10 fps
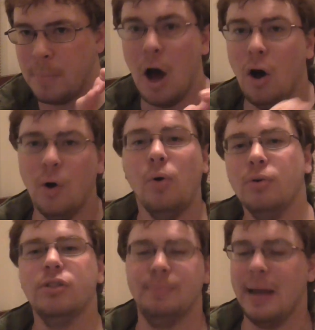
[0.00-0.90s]

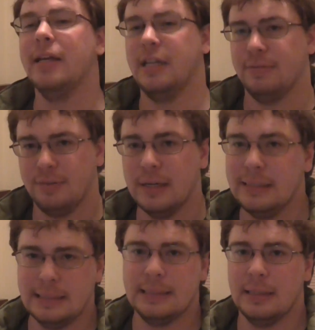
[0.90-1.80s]
Poe's main
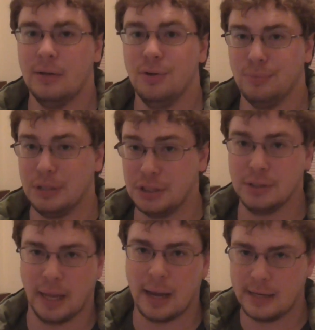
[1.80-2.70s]
difference,
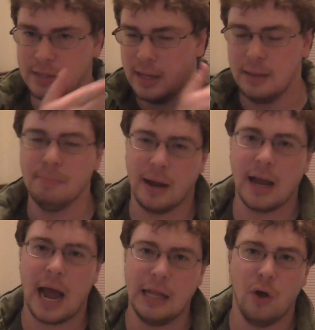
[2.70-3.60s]
which, like I said in my
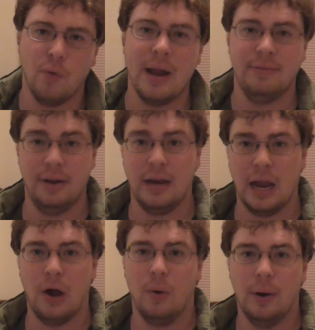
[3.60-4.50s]
Kylo Ren
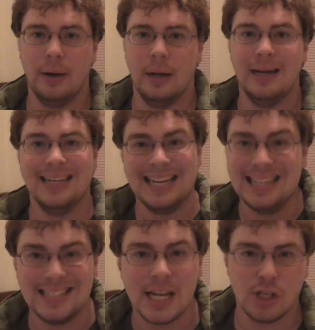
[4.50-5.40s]
video,
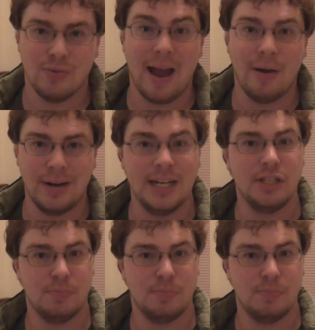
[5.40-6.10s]
he sticks around and